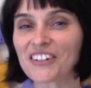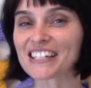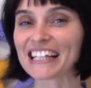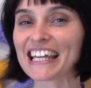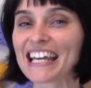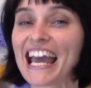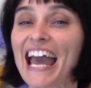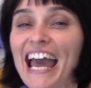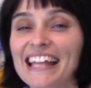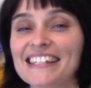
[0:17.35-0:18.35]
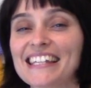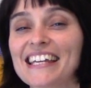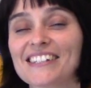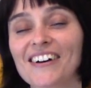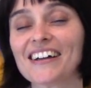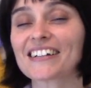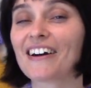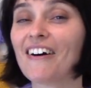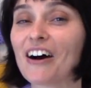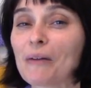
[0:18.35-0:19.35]
Firstly,
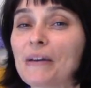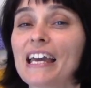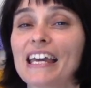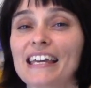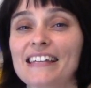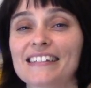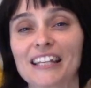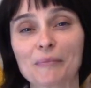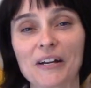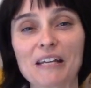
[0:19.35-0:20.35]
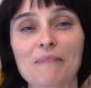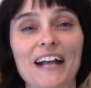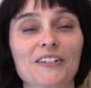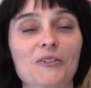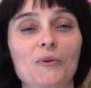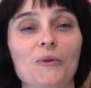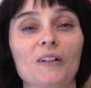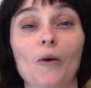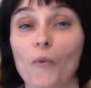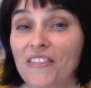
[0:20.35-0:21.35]
Etsy.com is celebrating back to
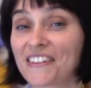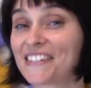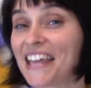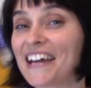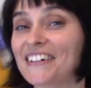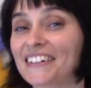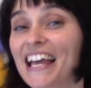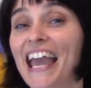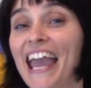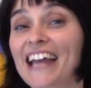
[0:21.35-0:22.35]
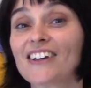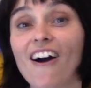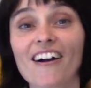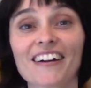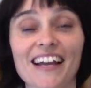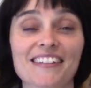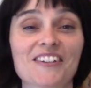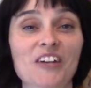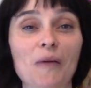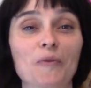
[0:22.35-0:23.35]
school with a sale, and our
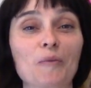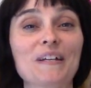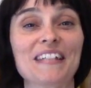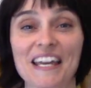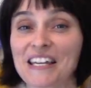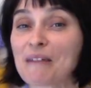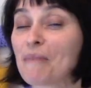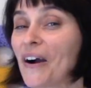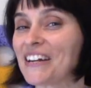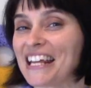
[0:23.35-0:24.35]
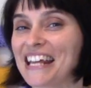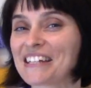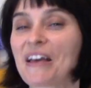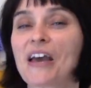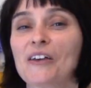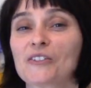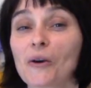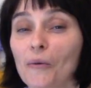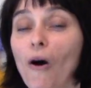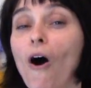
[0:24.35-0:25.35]
Etsy shop will be taking part in it.
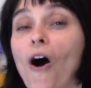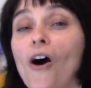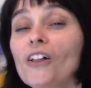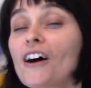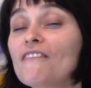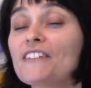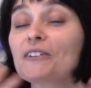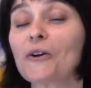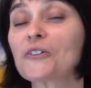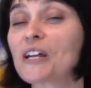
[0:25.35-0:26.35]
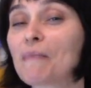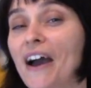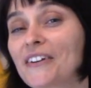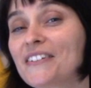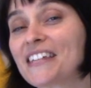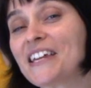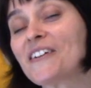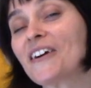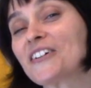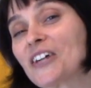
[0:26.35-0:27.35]
So all of the crochet patterns
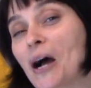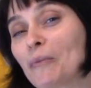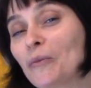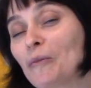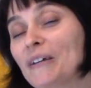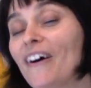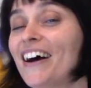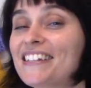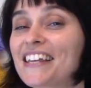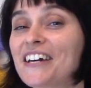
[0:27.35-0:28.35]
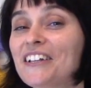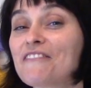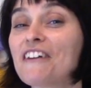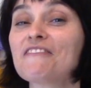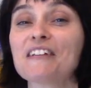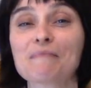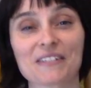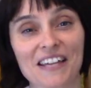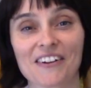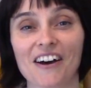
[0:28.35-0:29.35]
in our shop will be on sale,
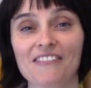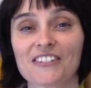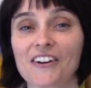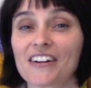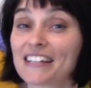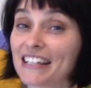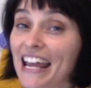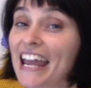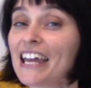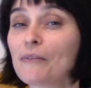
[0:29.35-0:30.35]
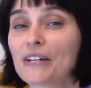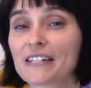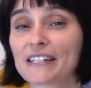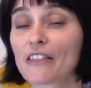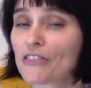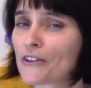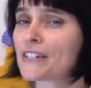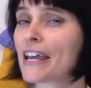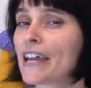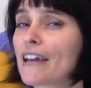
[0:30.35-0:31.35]
15% off, starting today, which is
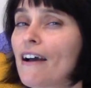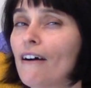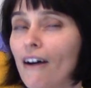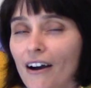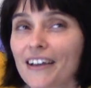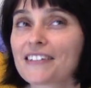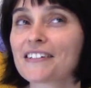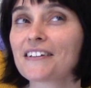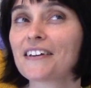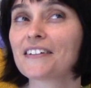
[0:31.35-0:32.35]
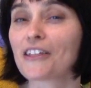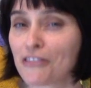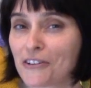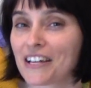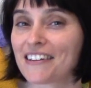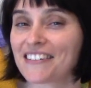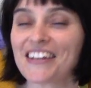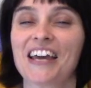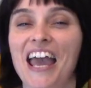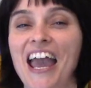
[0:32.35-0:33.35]
Thursday, August the
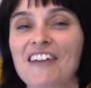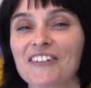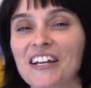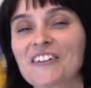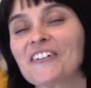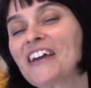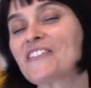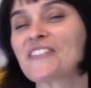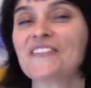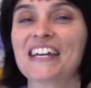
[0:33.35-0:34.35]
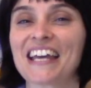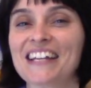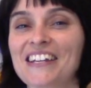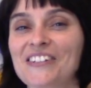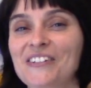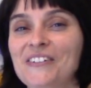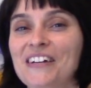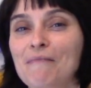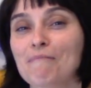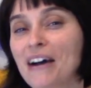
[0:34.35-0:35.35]
30th and running right through the weekend
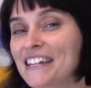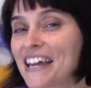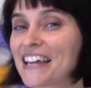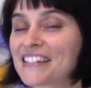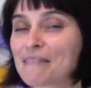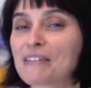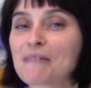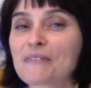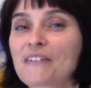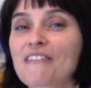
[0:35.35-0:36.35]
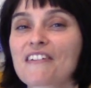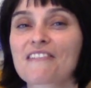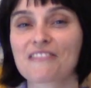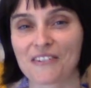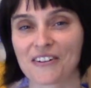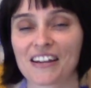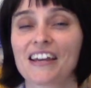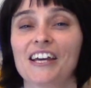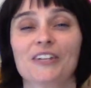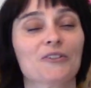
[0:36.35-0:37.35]
to Monday, September the 3rd.
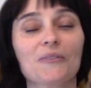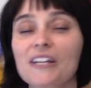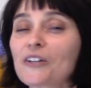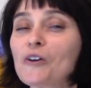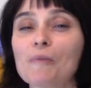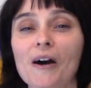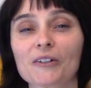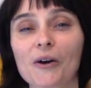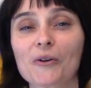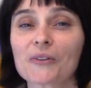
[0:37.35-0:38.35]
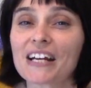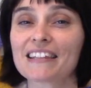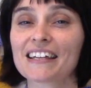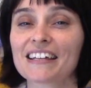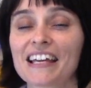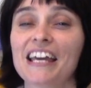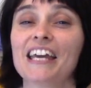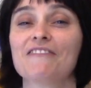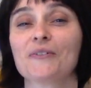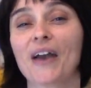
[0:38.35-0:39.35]
You don't need a coupon code or anything.
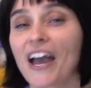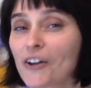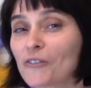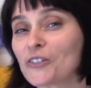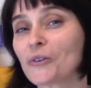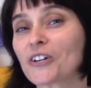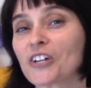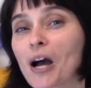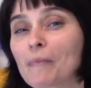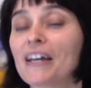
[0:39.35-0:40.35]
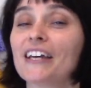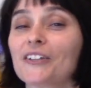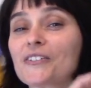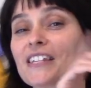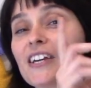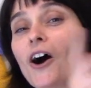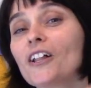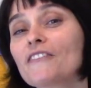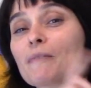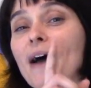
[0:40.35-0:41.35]
If you head over to our shop, you'll see
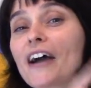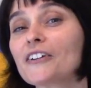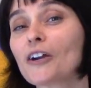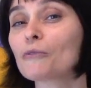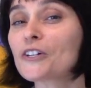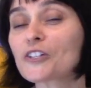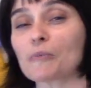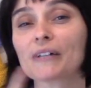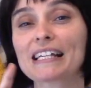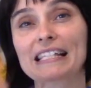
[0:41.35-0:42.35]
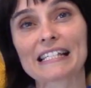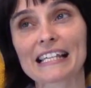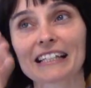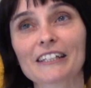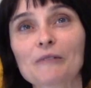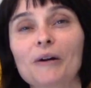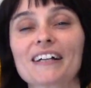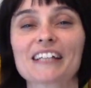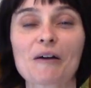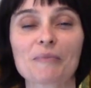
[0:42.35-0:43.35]
all of the pattern original prices and the little
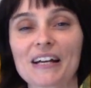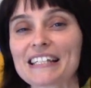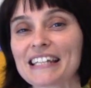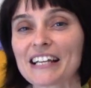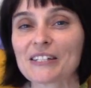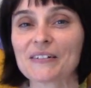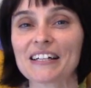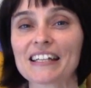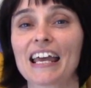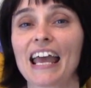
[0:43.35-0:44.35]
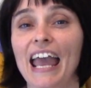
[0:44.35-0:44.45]
markdown price next to it.